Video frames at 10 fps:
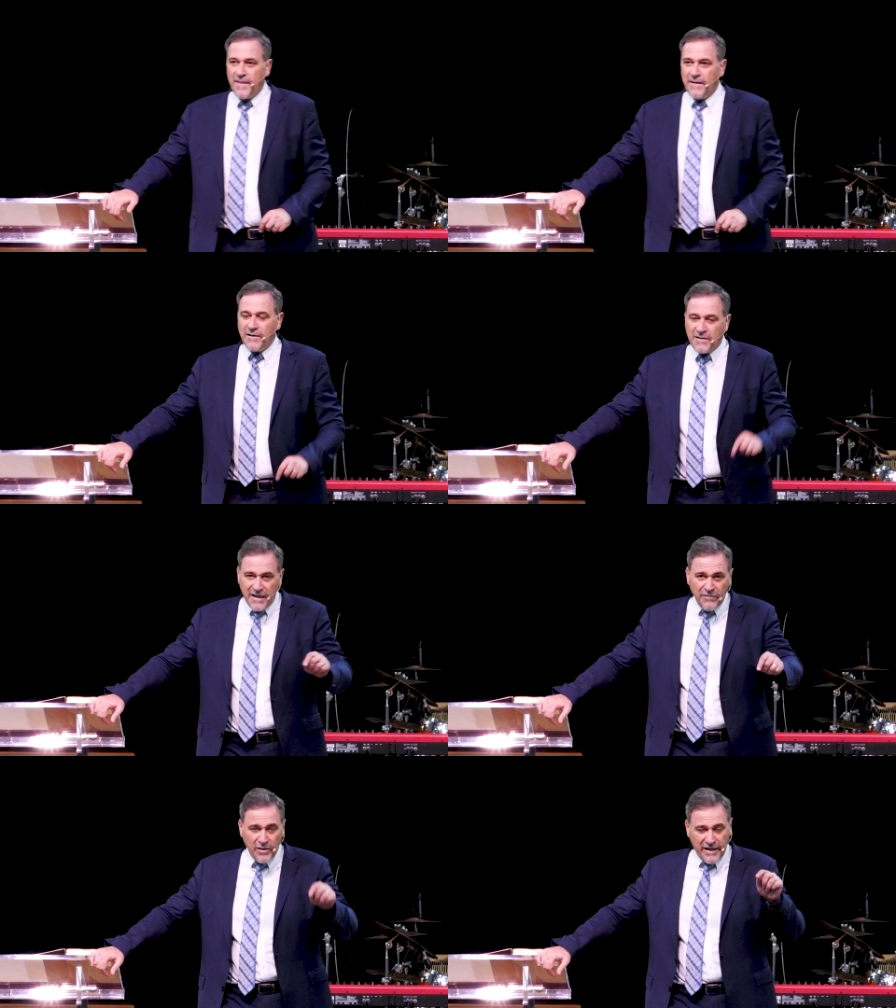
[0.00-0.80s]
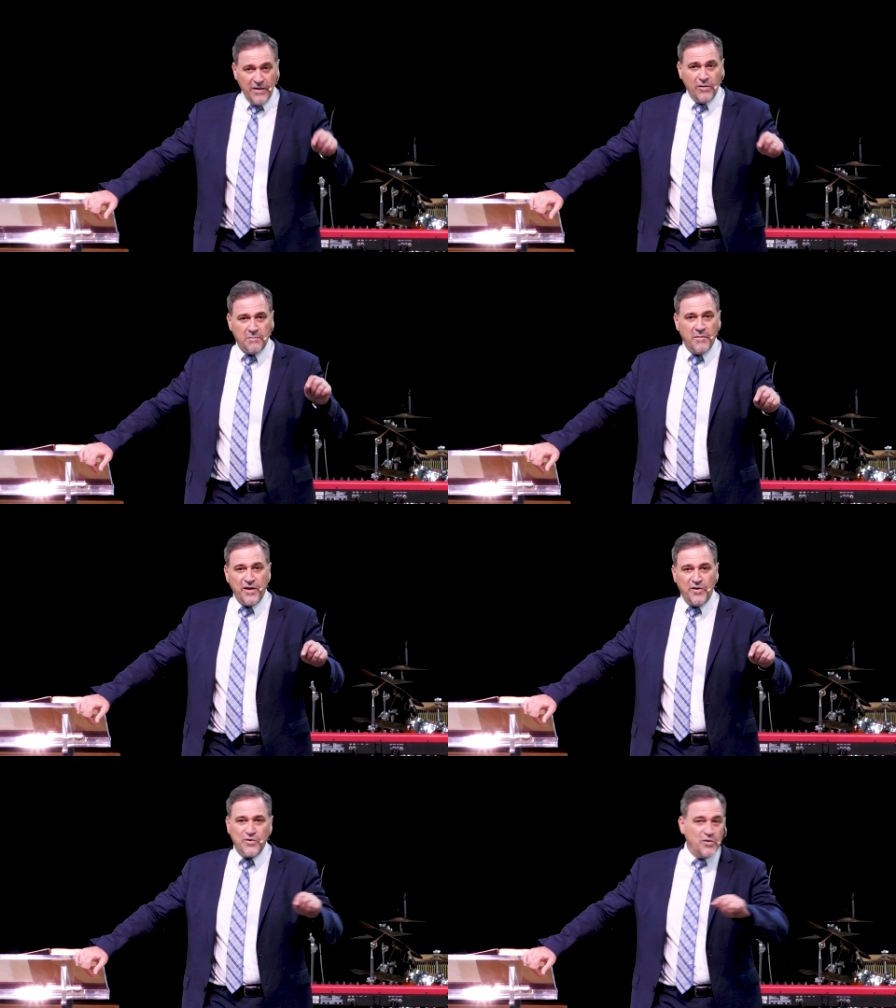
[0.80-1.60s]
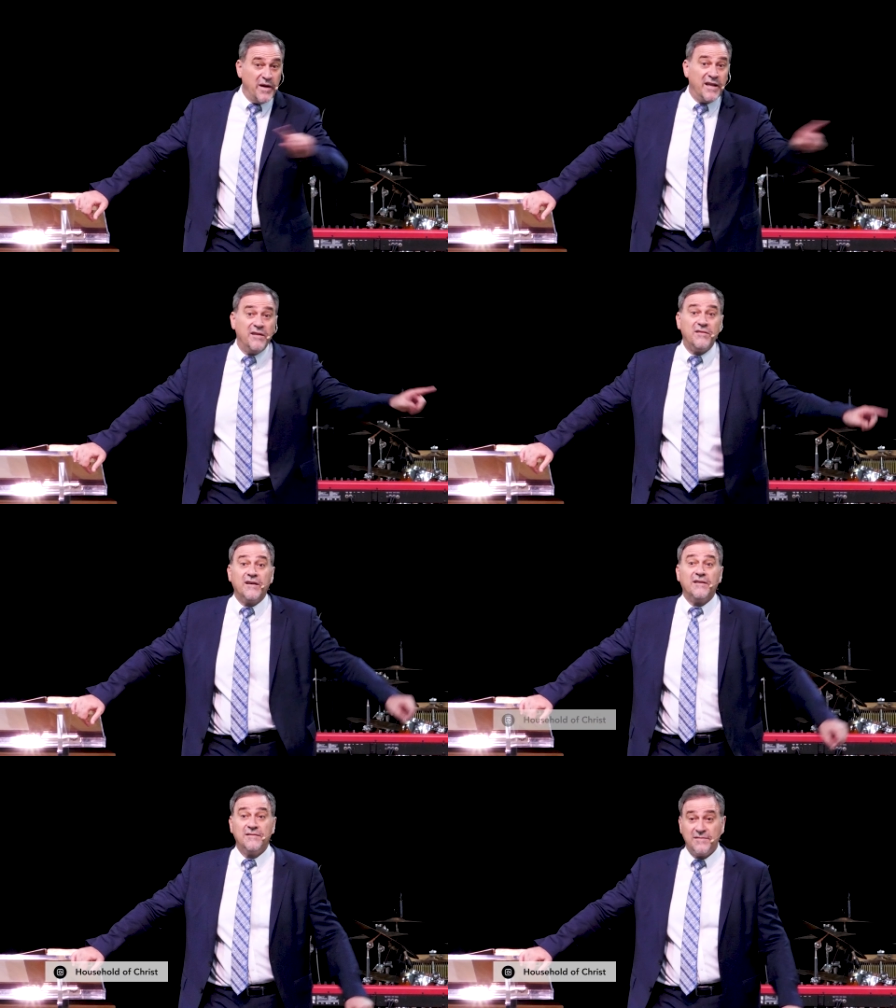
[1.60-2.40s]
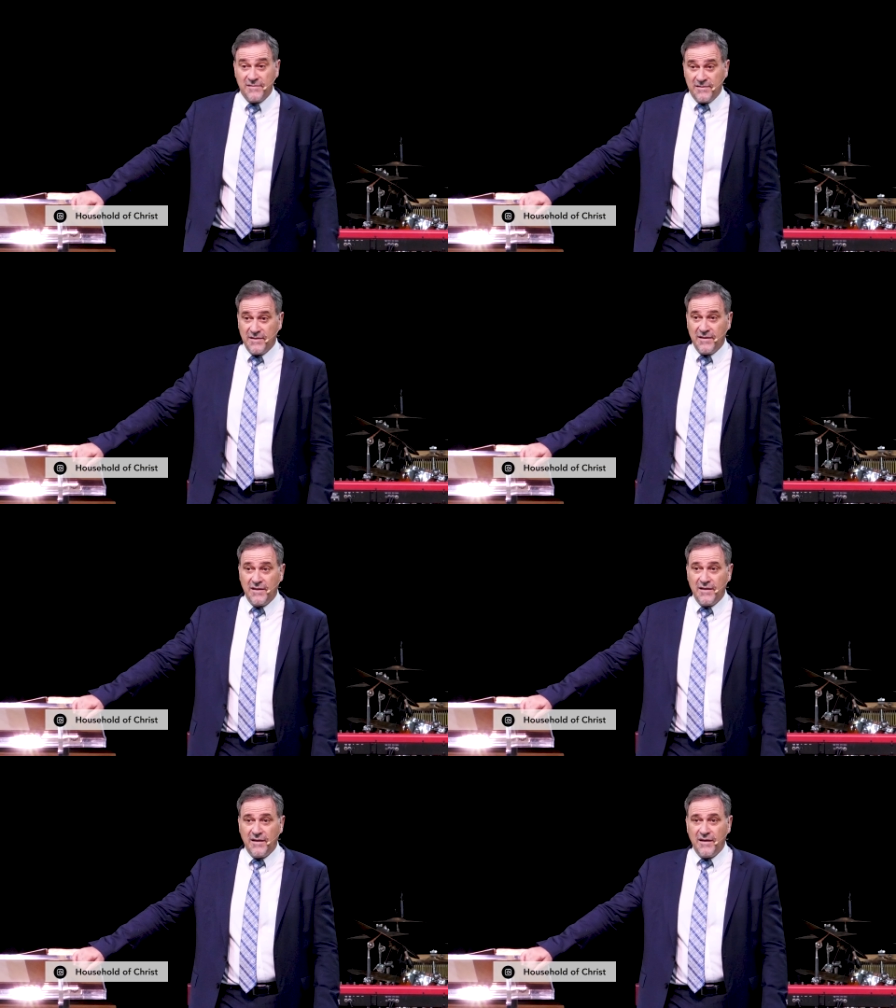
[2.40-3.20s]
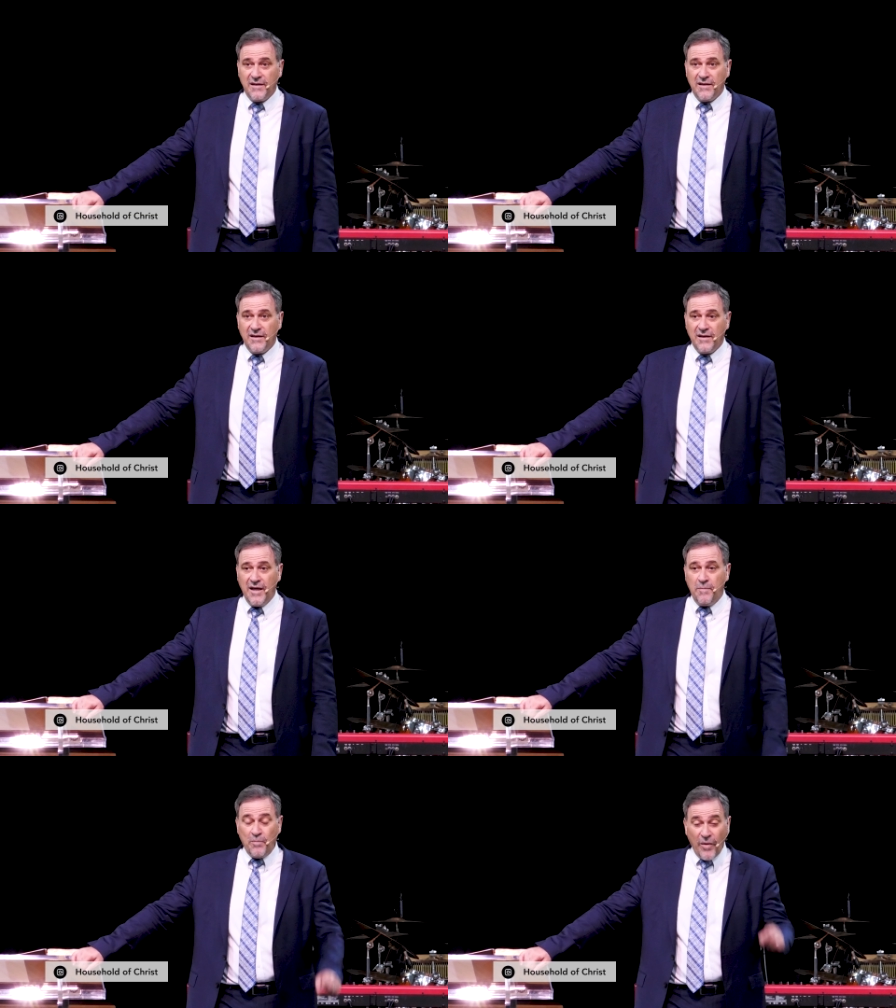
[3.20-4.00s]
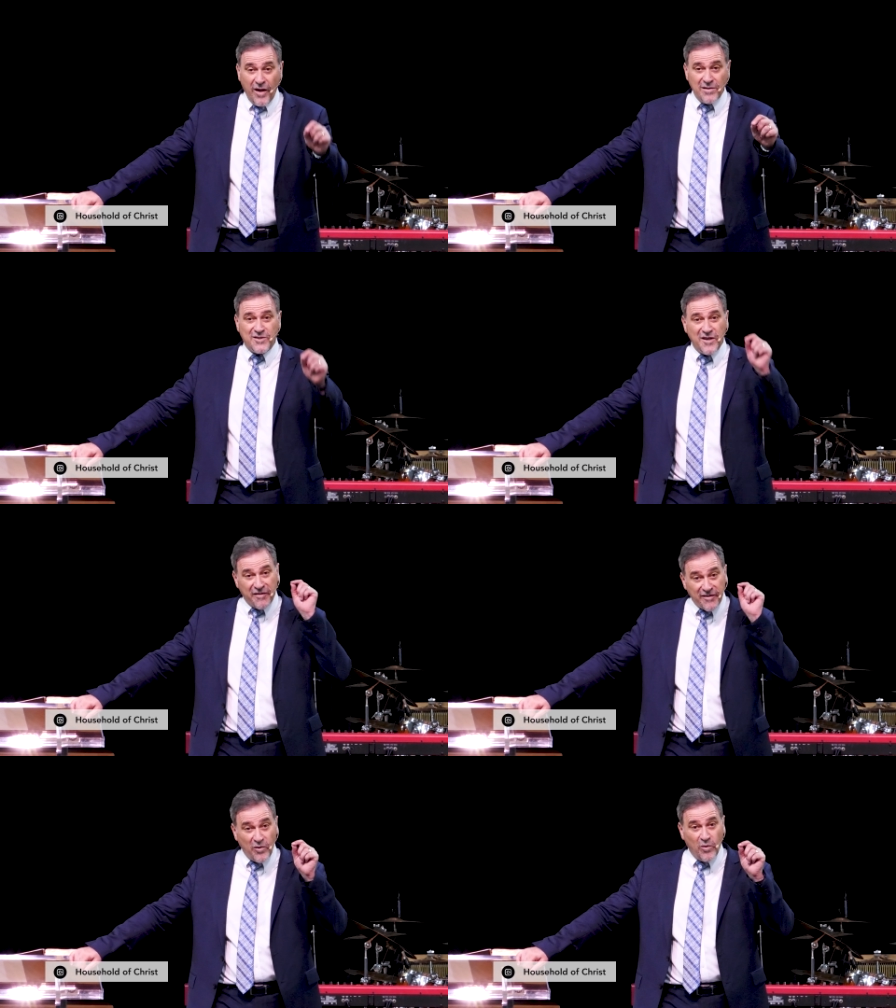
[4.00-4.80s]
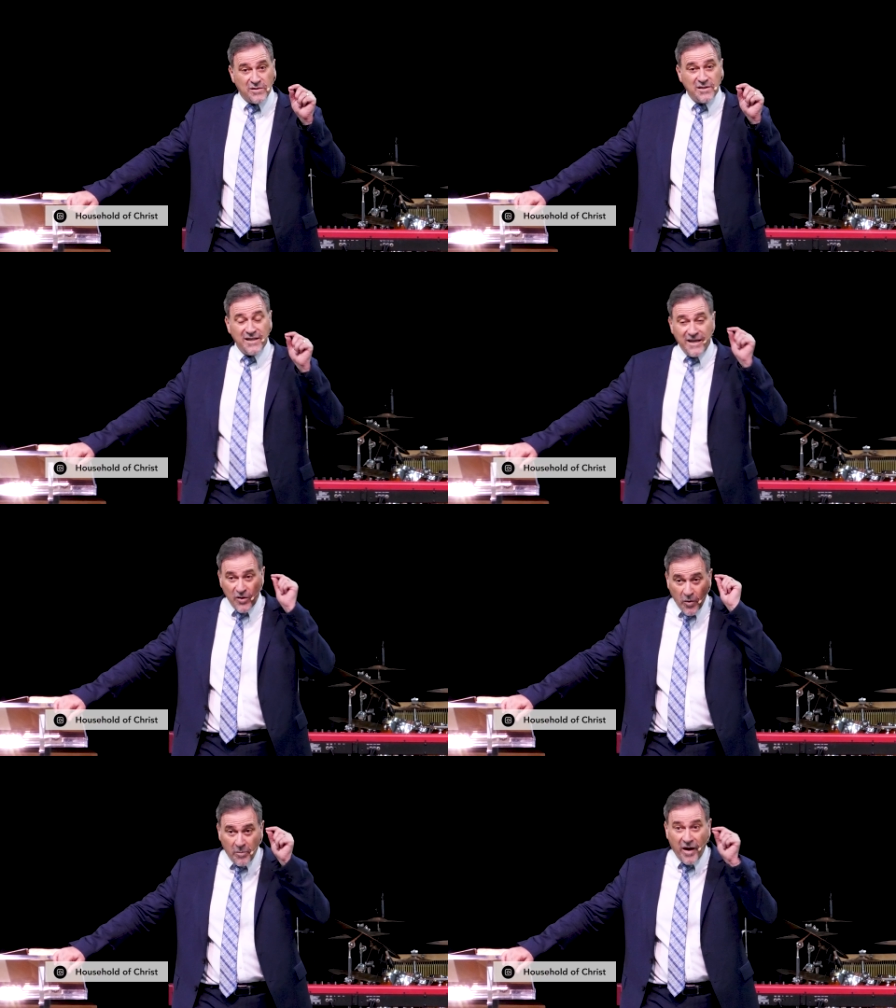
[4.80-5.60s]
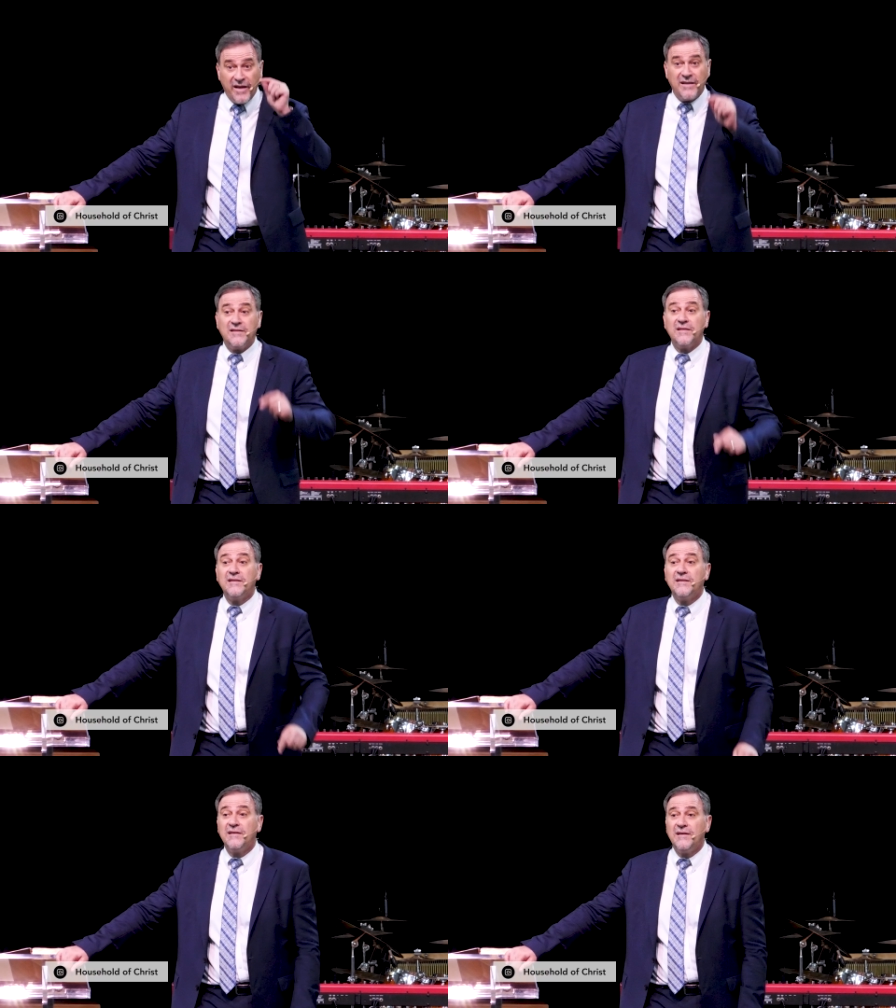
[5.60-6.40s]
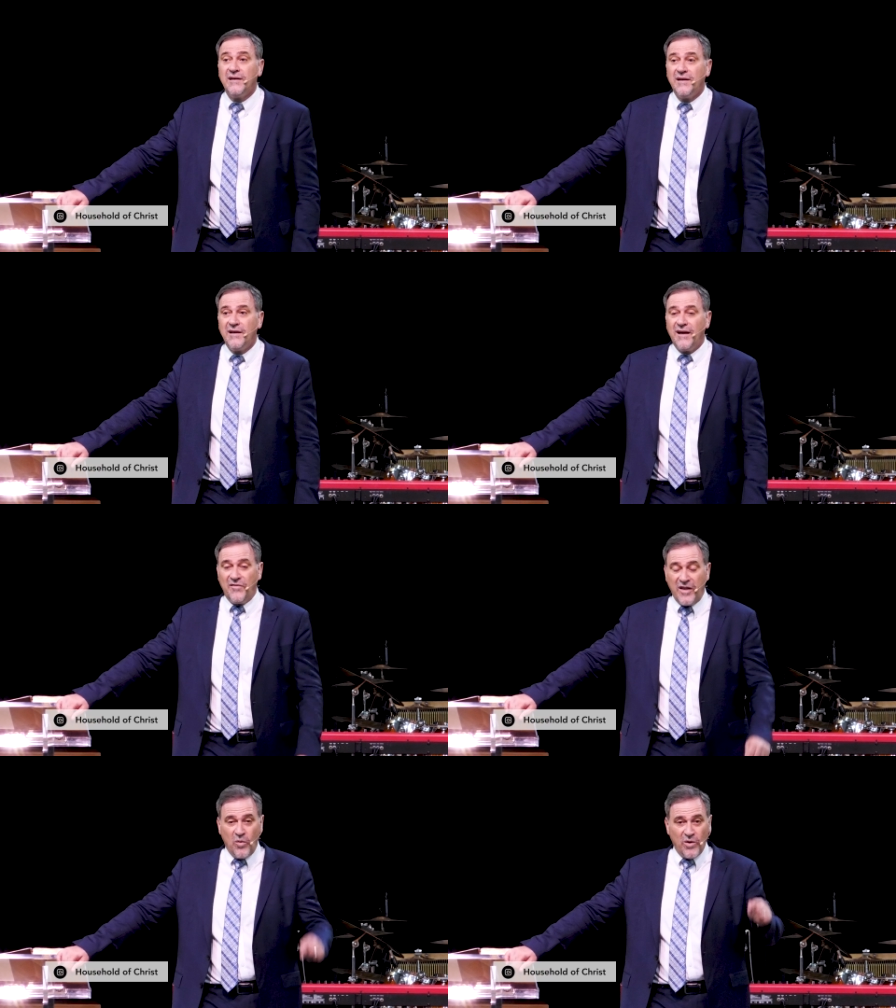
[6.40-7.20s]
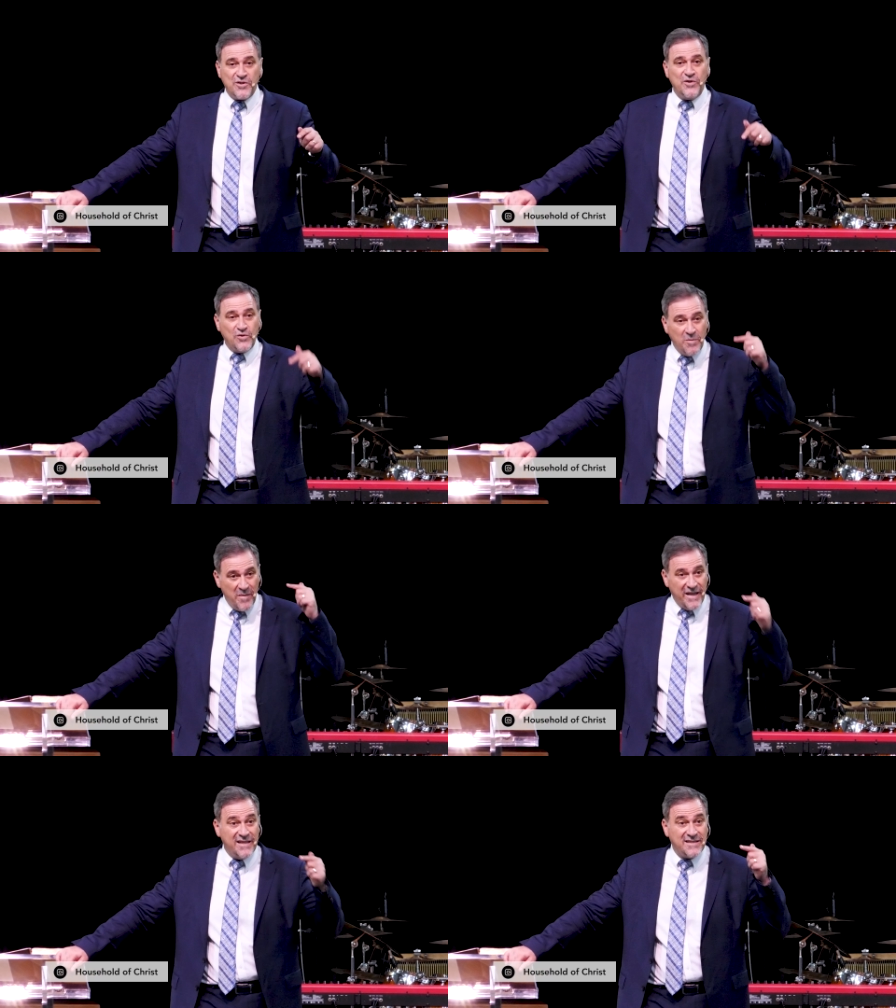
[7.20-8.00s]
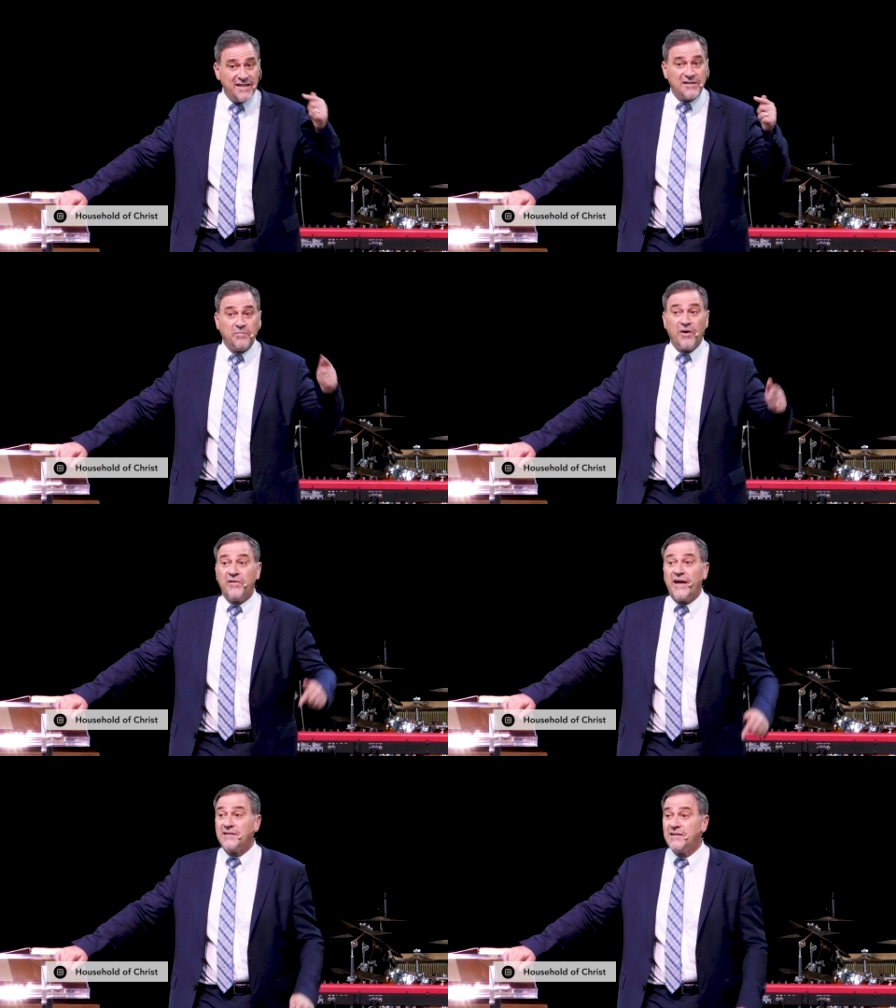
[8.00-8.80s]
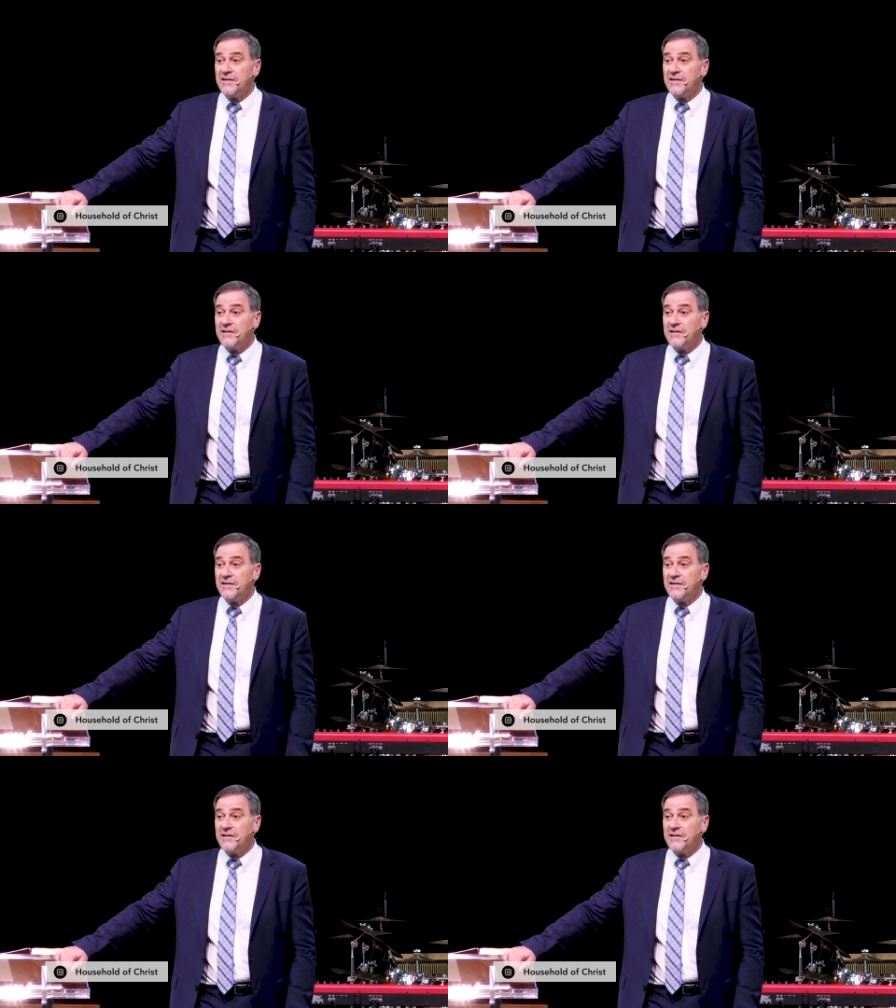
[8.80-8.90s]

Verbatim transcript: The devil cannot make you do anything. He plants a thought in your mind, and then he wants you to meditate upon that.